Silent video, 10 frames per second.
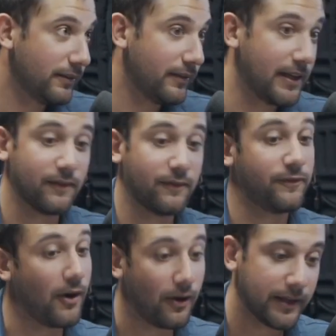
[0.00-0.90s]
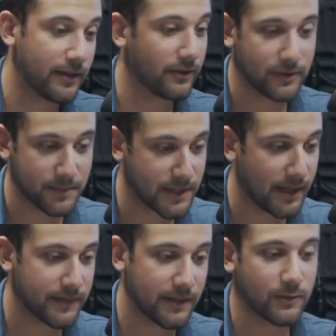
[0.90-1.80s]
They didn't fall. They didn't hurt
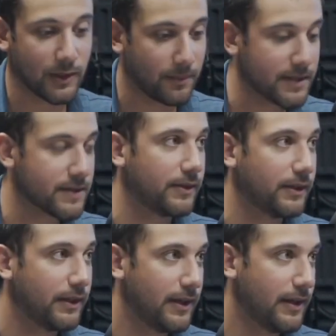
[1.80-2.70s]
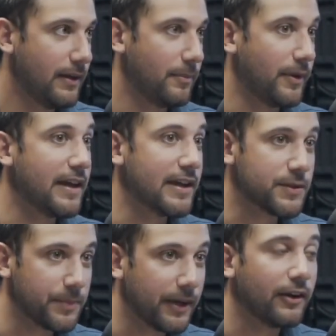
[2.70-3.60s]
themselves. They didn't tweak a muscle. But they
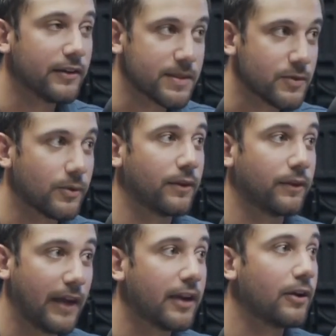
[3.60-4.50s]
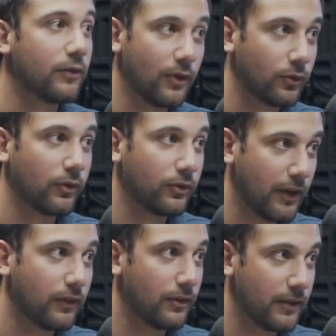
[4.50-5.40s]
experienced some sort of psychosocial
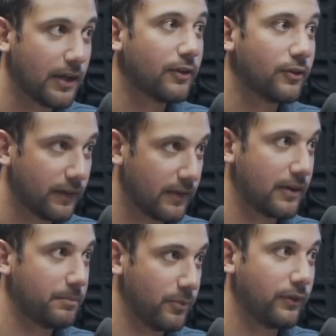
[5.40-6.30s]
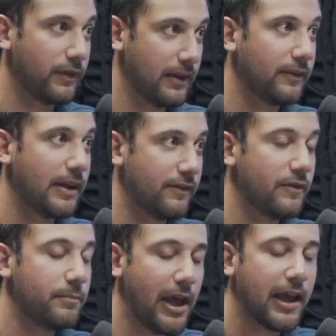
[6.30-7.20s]
stressor that increased their perceived level
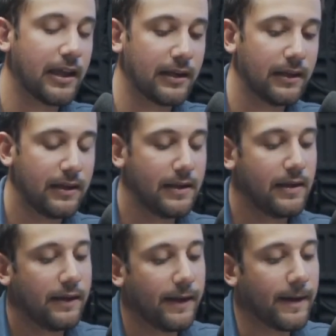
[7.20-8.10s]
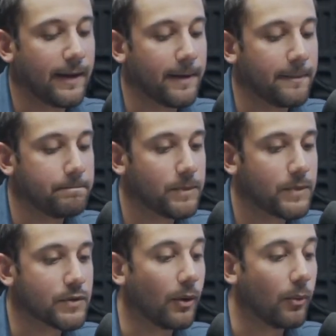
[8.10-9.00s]
of pain. Mm-hmm.
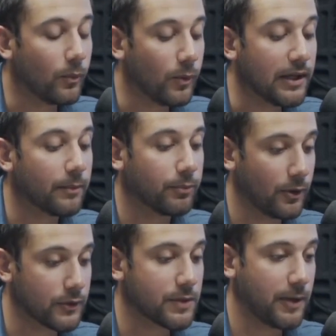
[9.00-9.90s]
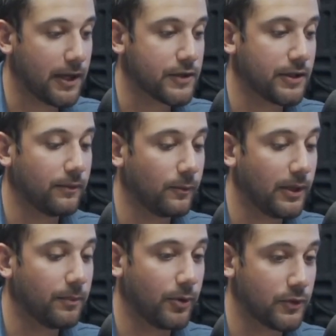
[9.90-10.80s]
So when we approach a patient, we
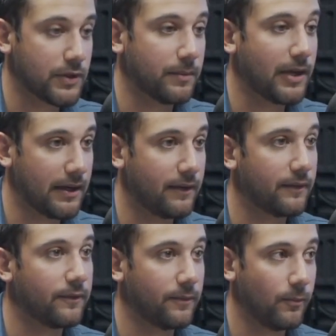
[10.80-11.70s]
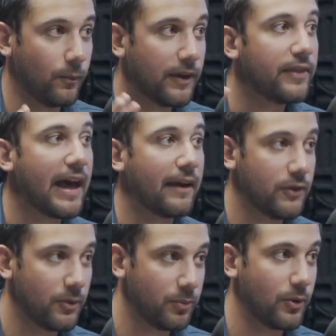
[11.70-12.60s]
approach them kind of with that
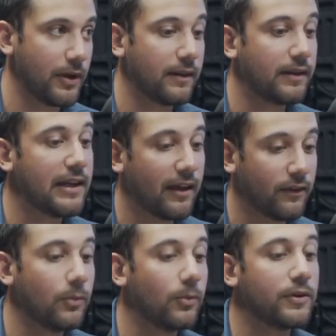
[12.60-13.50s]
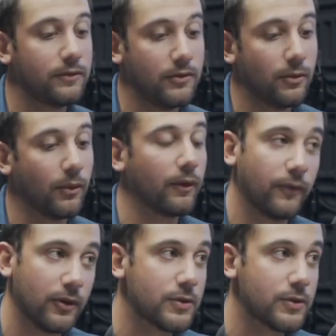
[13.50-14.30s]
viewpoint that, yes, you were referred to us